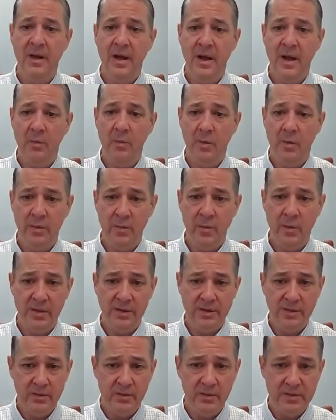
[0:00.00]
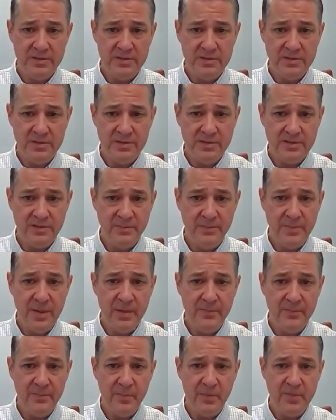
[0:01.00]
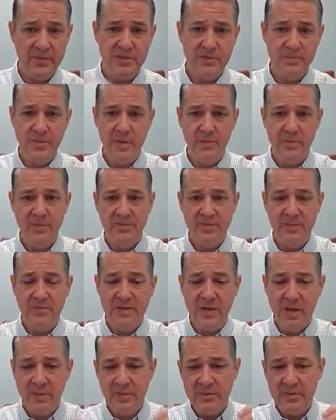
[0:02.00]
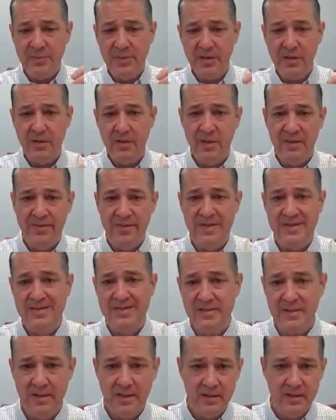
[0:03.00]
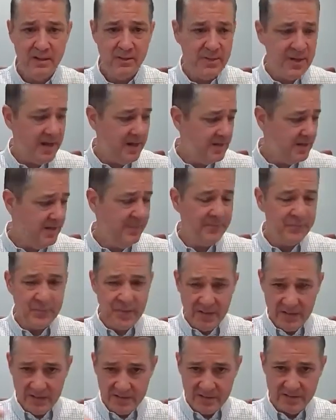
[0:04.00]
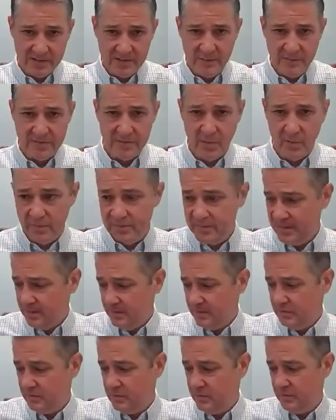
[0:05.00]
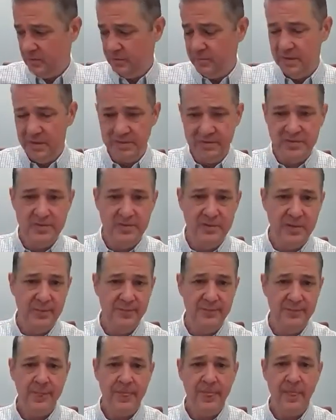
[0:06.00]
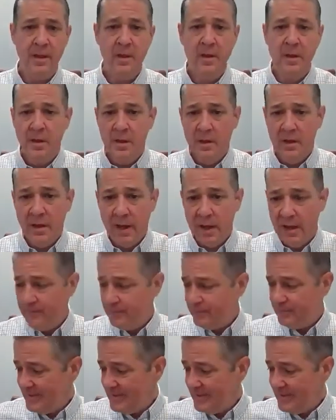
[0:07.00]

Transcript: Uh, what we wanna do is, this is a pump, we just pump a few times, put it on thin skin on the body, and it gets absorbed into the bloodstream. Um,